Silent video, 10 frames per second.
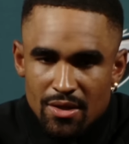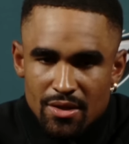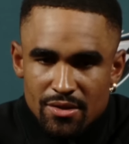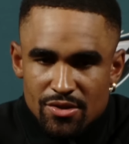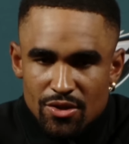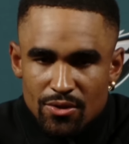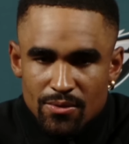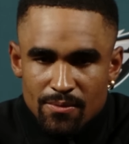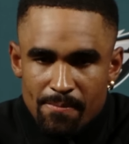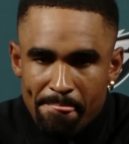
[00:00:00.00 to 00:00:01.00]
And
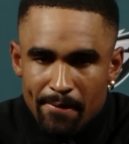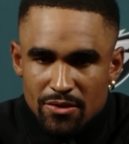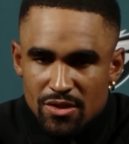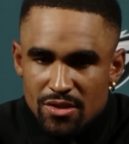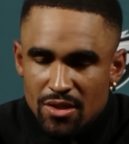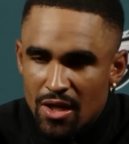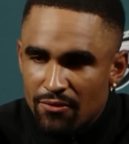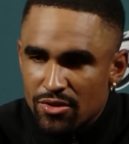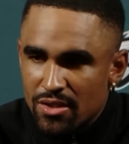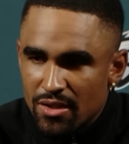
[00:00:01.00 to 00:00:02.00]
so just the
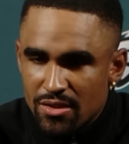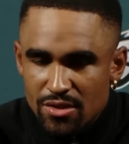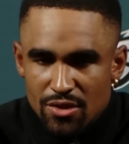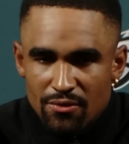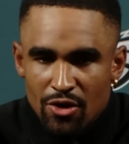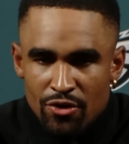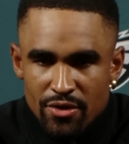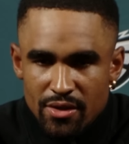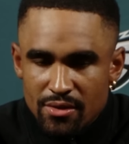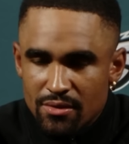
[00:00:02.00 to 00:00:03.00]
conversations of
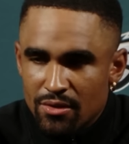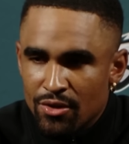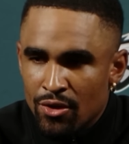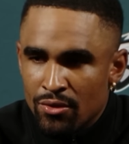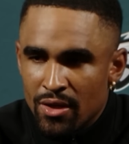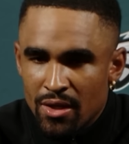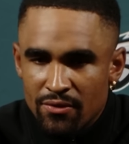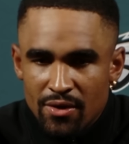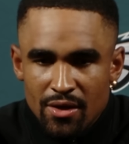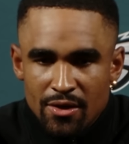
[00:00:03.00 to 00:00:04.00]
learning, you know,
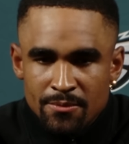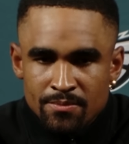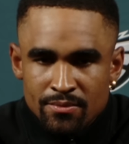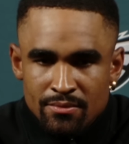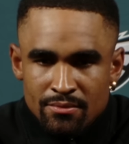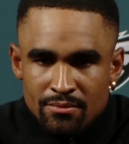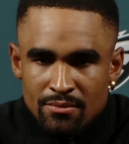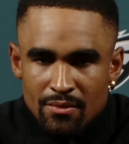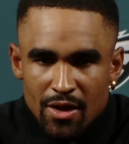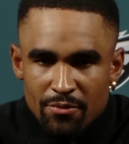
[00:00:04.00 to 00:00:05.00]
they've
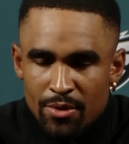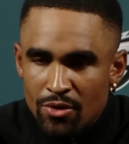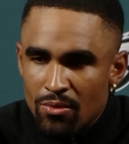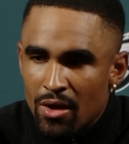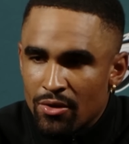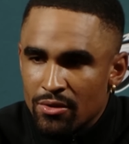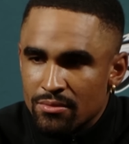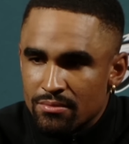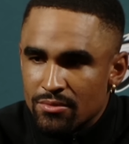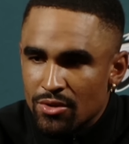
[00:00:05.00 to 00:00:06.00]
been around
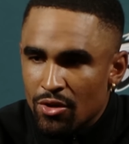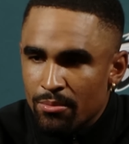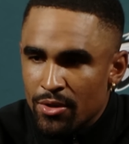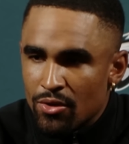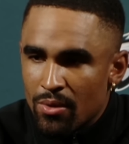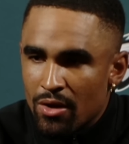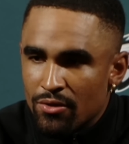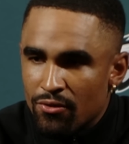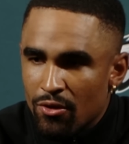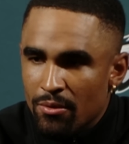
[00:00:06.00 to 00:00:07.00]

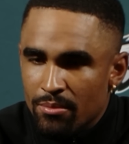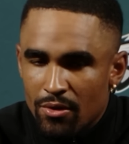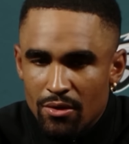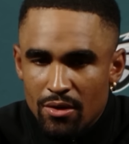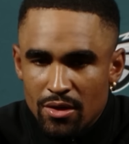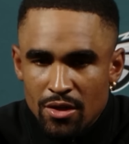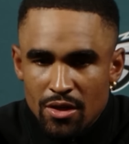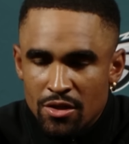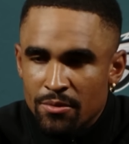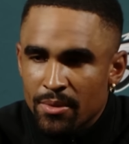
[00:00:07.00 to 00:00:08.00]
it for
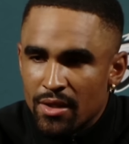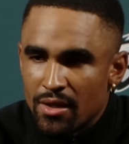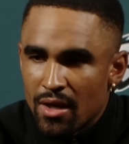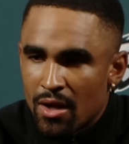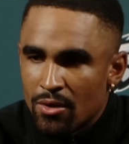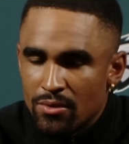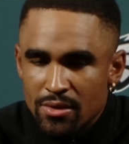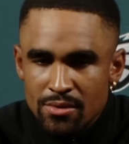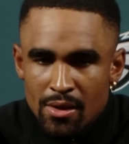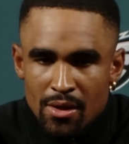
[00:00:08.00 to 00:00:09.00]
a good minute now,
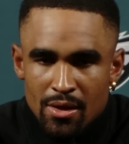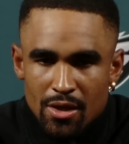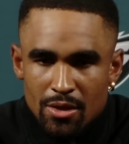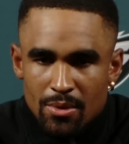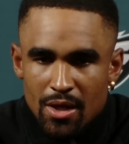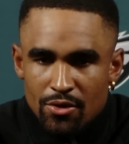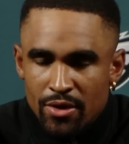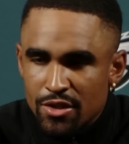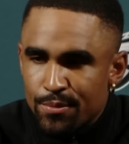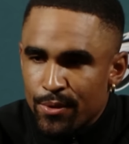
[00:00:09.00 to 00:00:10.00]
and got
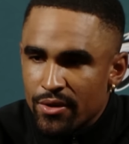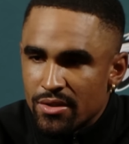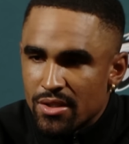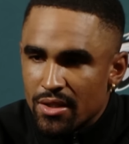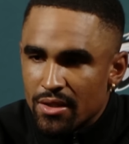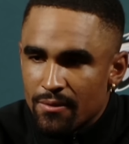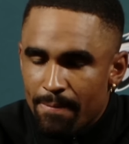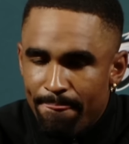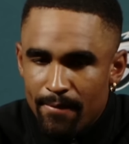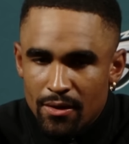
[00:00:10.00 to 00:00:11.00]
great experience in it,
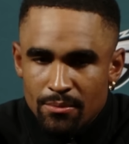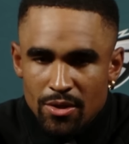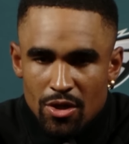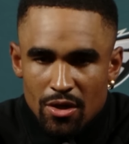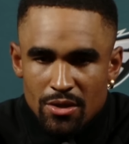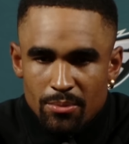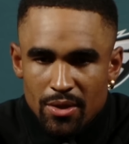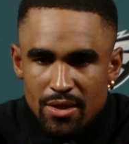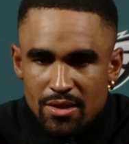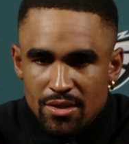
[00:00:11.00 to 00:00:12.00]
and calling
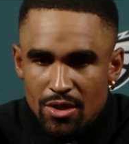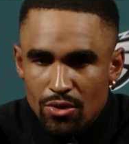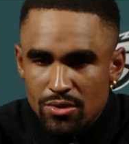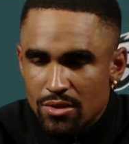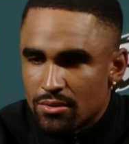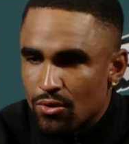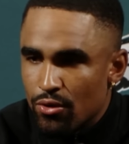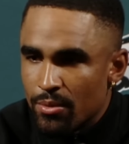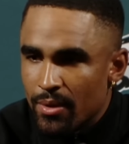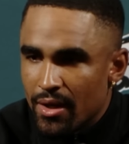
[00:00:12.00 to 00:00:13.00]
plays and coaching
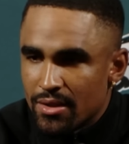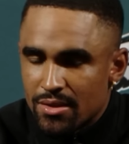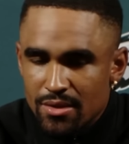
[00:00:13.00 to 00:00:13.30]
quarterbacks.